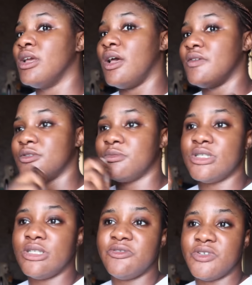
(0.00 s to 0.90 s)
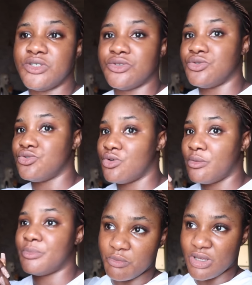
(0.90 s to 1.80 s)
I have some deliveries to
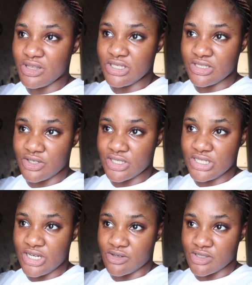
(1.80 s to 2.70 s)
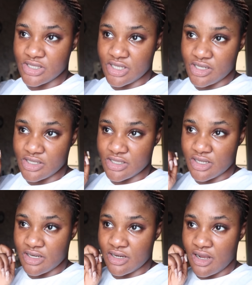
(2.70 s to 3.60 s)
drop. My things are already downstairs,
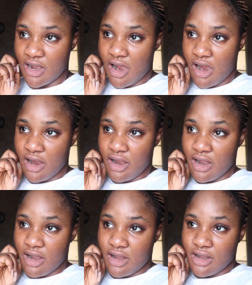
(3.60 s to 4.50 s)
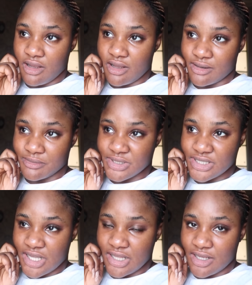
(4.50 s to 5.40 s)
and yeah, I'm
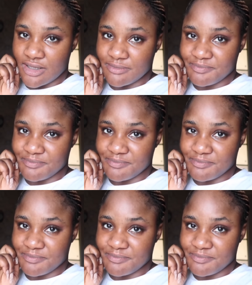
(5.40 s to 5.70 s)
excited.